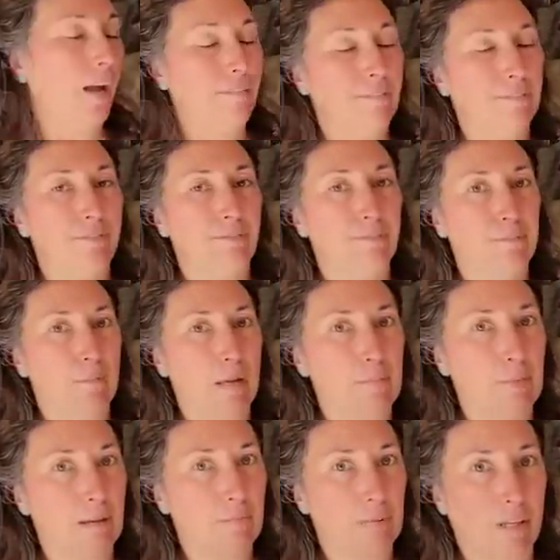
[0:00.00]
I've
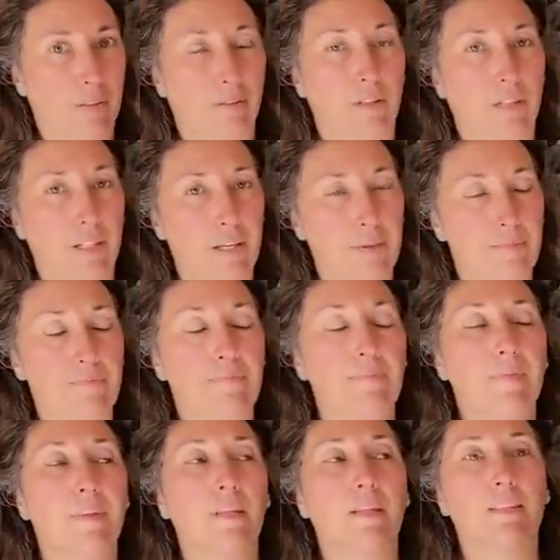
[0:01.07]
made my priority
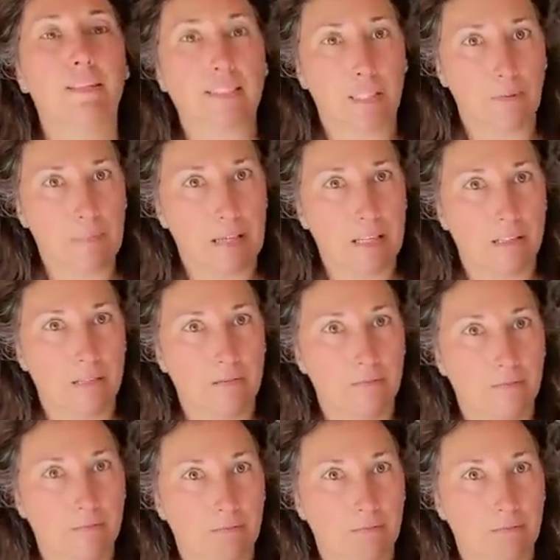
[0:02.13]
sleeping,